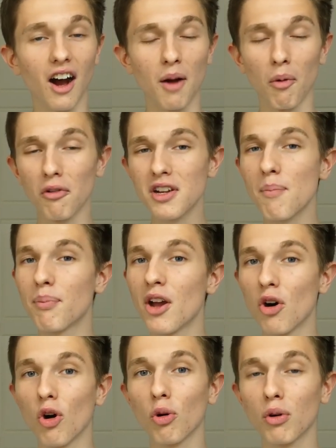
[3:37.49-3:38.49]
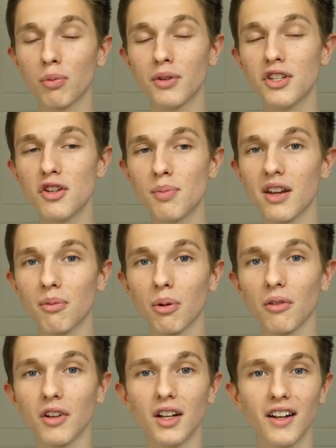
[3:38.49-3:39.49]
I'm already a bit awkward with new
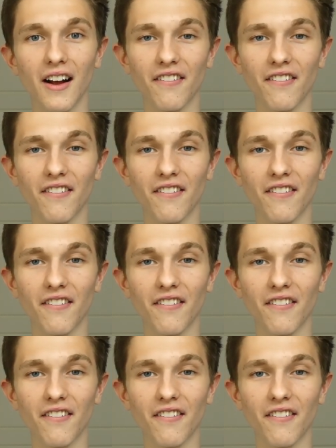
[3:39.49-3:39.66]
people,